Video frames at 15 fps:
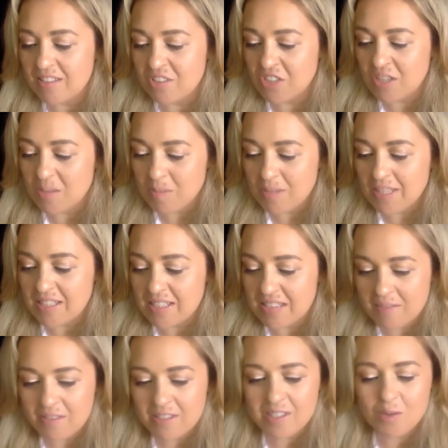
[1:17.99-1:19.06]
GB
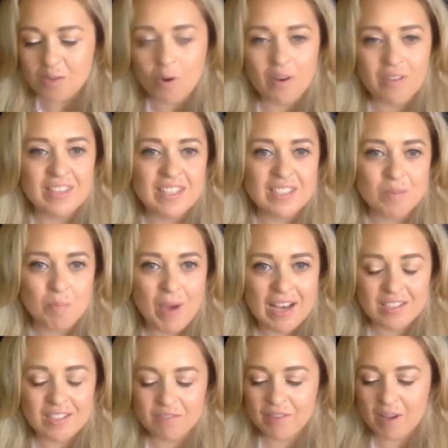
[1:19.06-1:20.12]
7 squad this
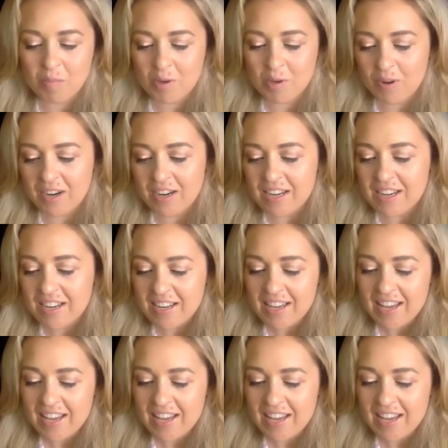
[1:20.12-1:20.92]
past February.